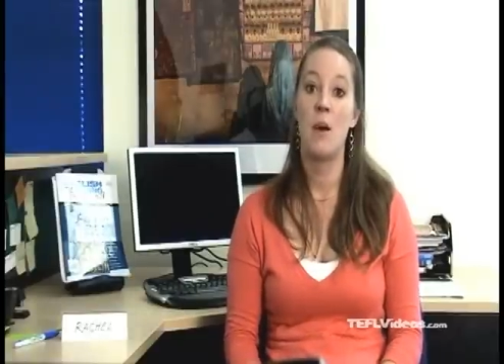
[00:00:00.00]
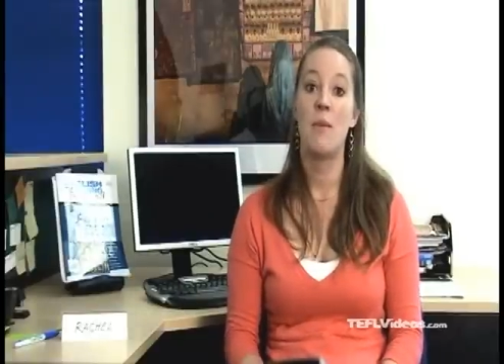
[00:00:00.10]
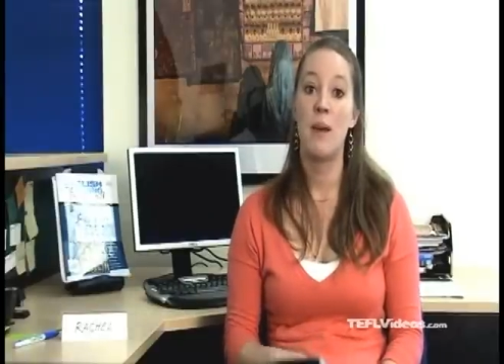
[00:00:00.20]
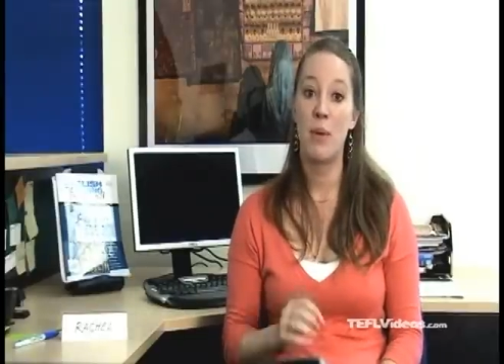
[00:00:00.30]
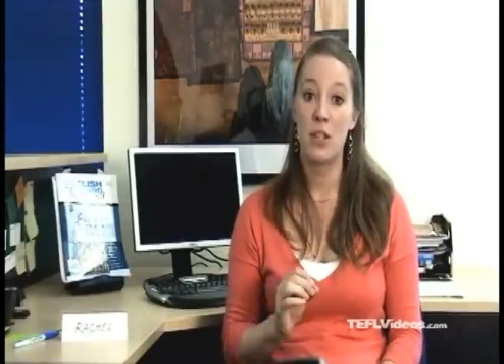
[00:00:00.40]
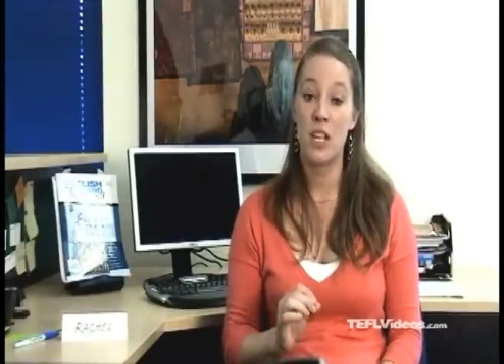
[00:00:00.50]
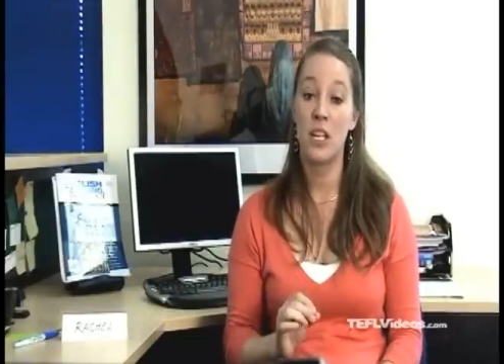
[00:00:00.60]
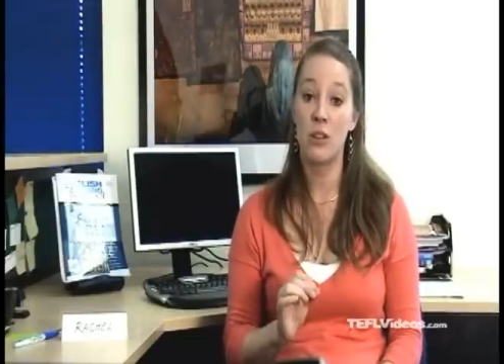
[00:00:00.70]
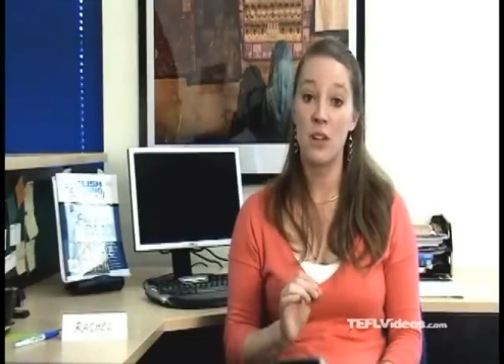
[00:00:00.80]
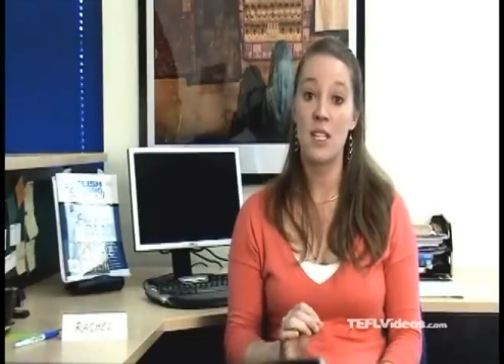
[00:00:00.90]
Pay
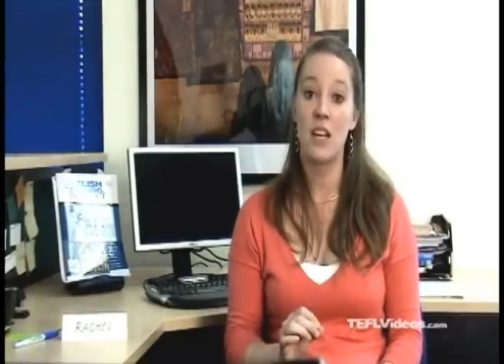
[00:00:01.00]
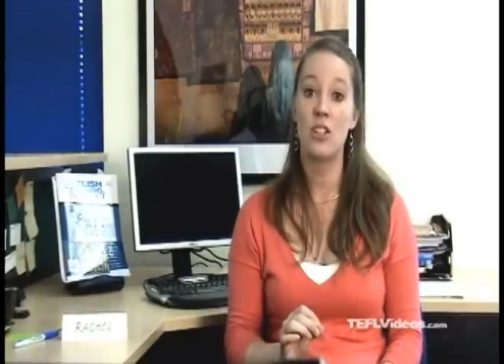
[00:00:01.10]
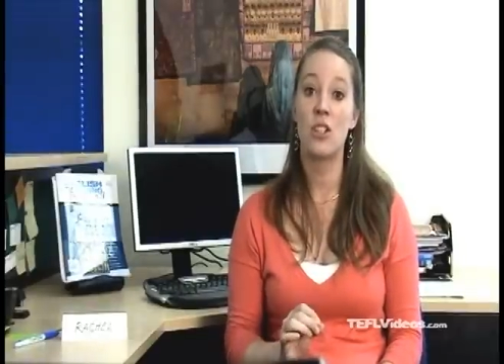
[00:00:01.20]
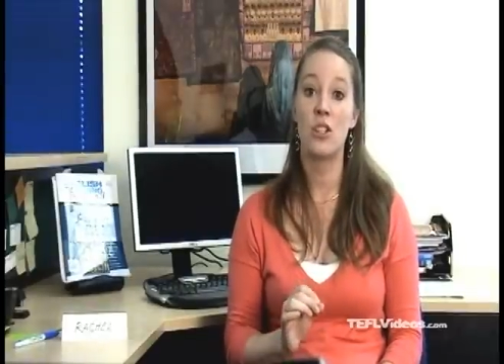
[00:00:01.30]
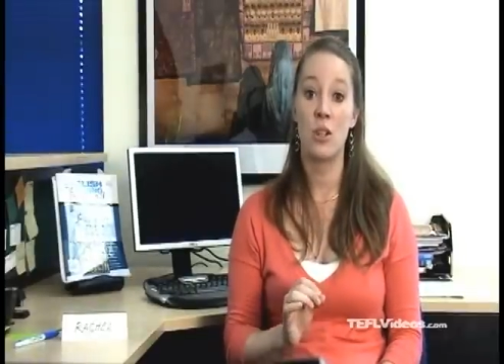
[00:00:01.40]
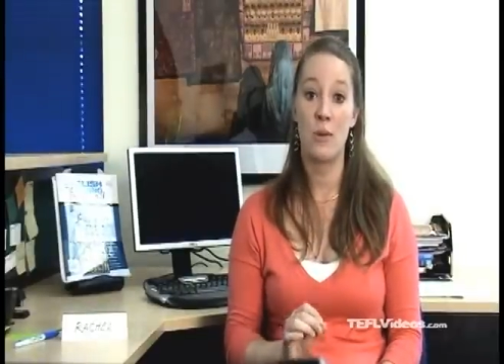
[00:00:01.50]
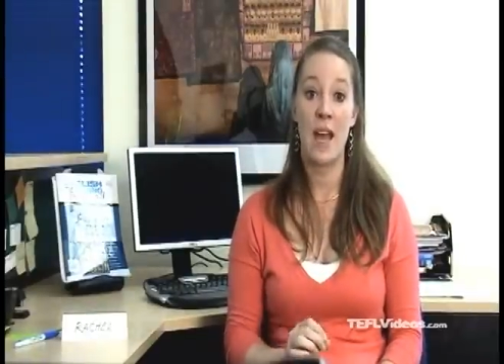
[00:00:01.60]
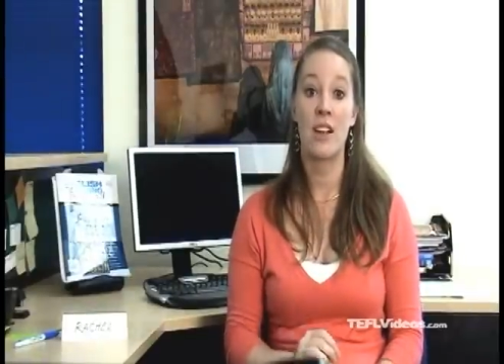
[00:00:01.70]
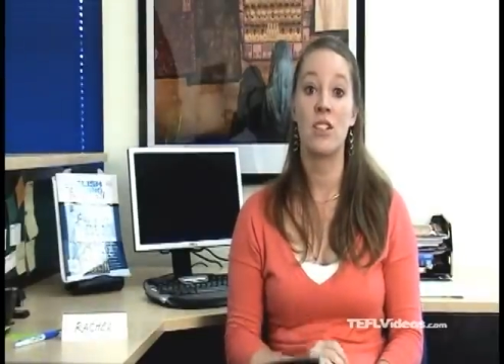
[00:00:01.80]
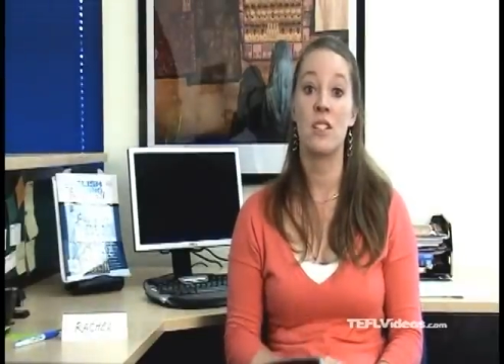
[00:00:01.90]
particular attention to the
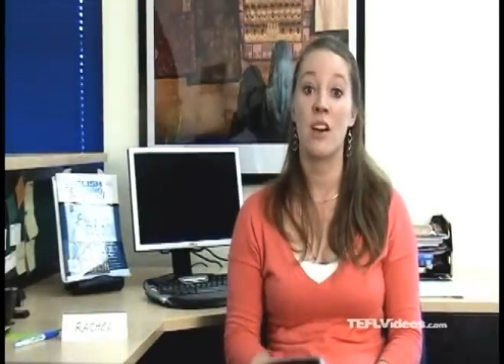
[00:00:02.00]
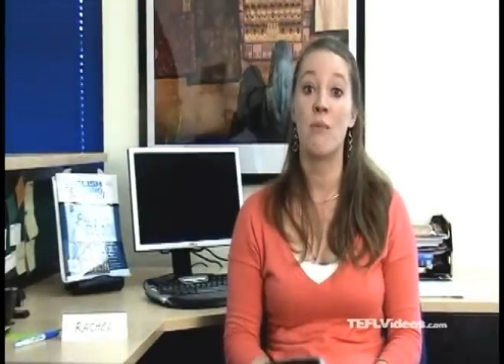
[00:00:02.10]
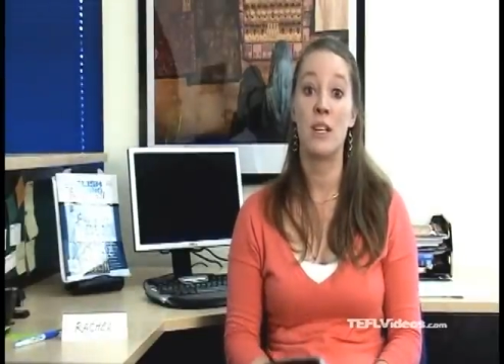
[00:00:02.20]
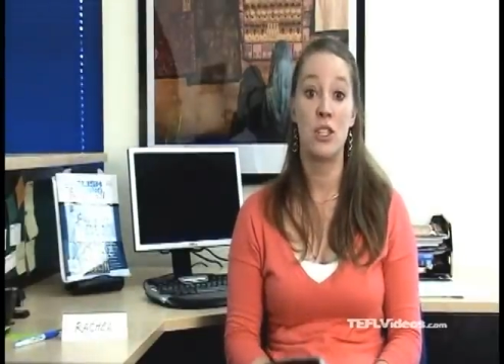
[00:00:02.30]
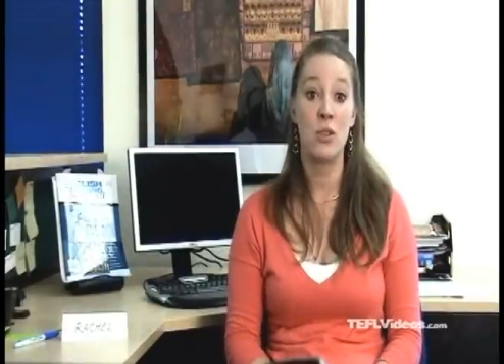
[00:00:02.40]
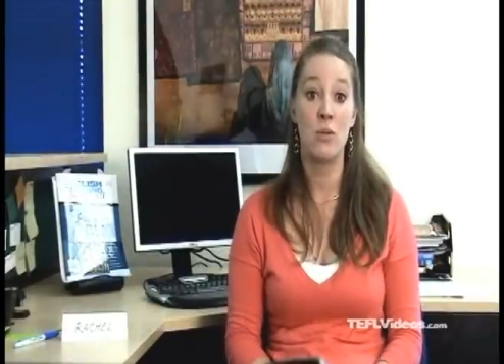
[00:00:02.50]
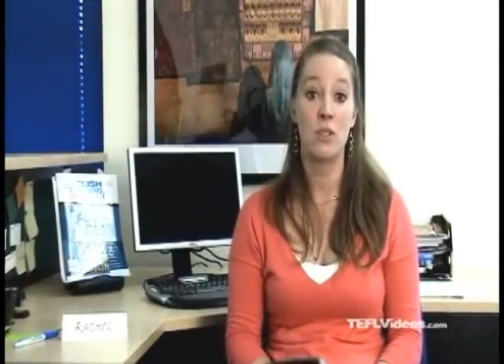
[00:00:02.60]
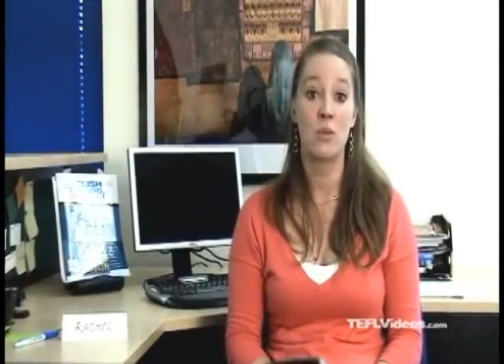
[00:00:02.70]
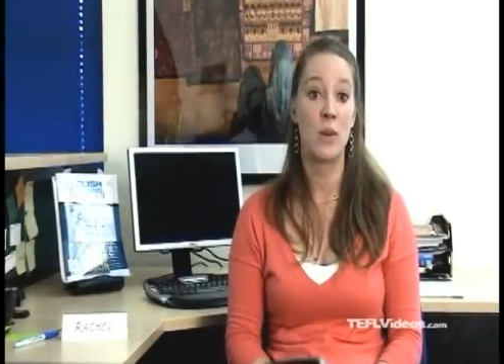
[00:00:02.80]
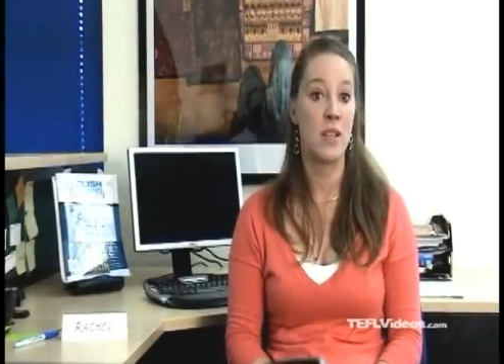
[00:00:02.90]
reactions of my
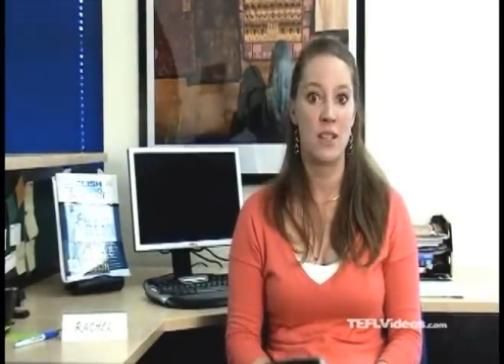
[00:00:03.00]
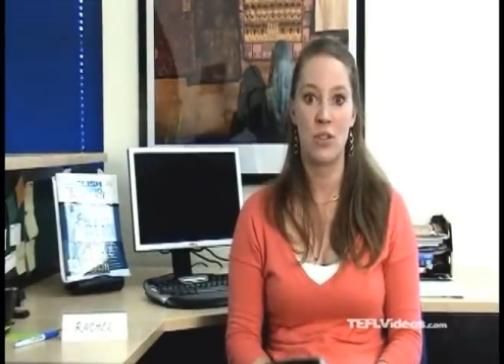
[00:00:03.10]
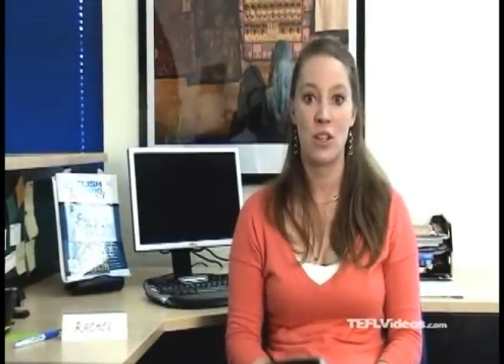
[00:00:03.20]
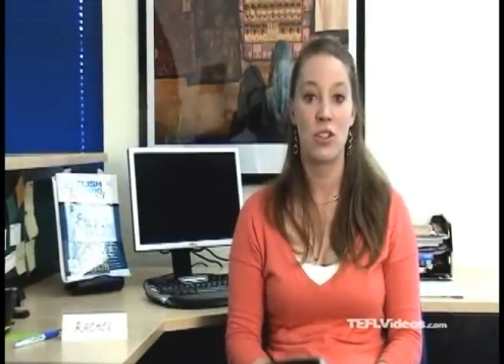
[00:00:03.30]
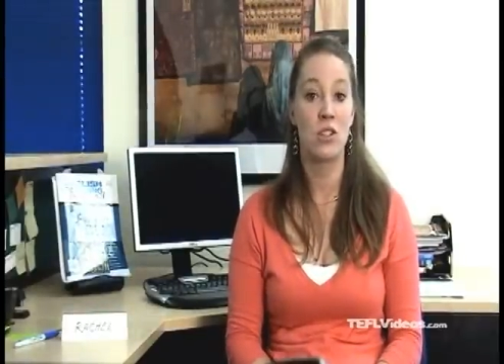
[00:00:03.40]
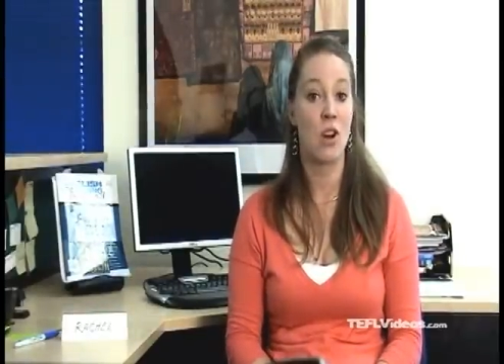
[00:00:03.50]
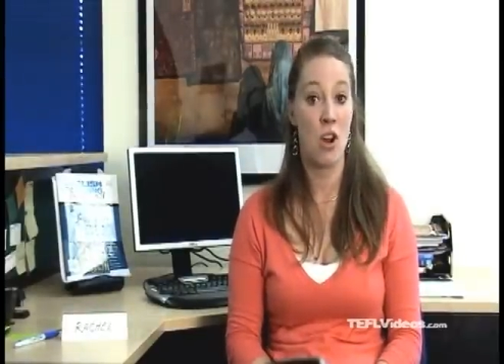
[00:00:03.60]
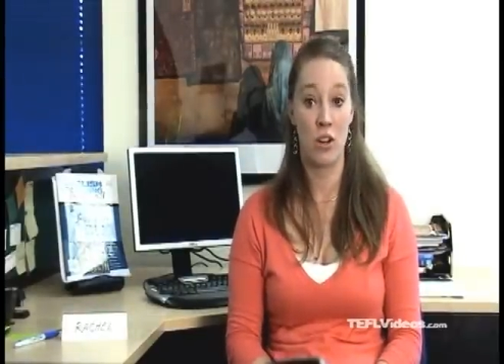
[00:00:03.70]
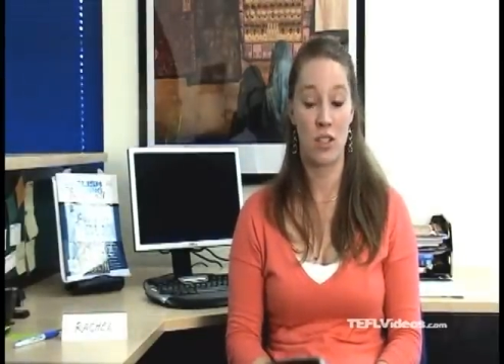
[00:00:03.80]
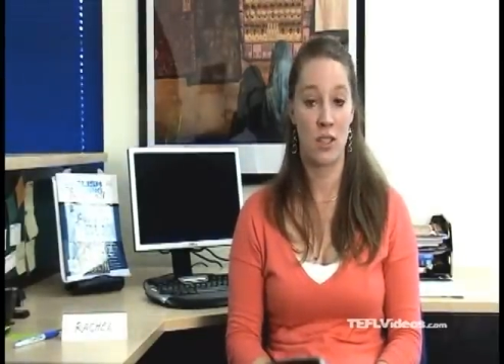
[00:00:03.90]
students when the instructions
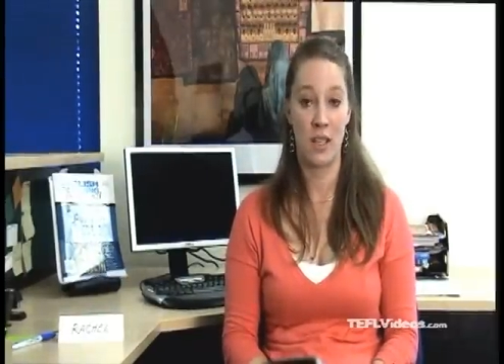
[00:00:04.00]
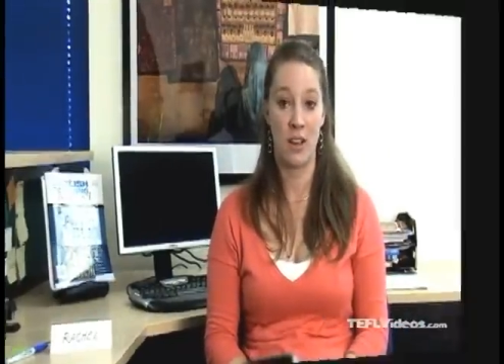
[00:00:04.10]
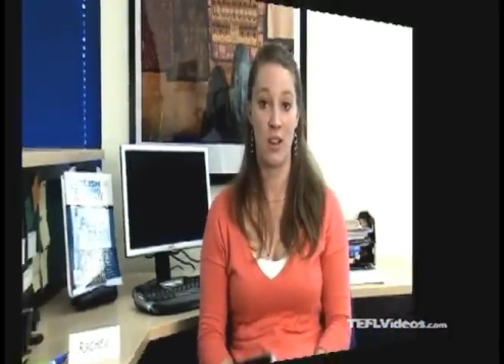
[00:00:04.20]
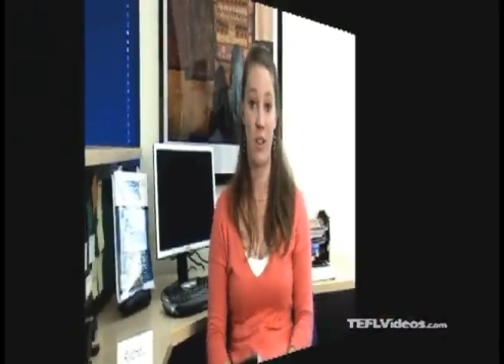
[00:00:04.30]
aren't clear.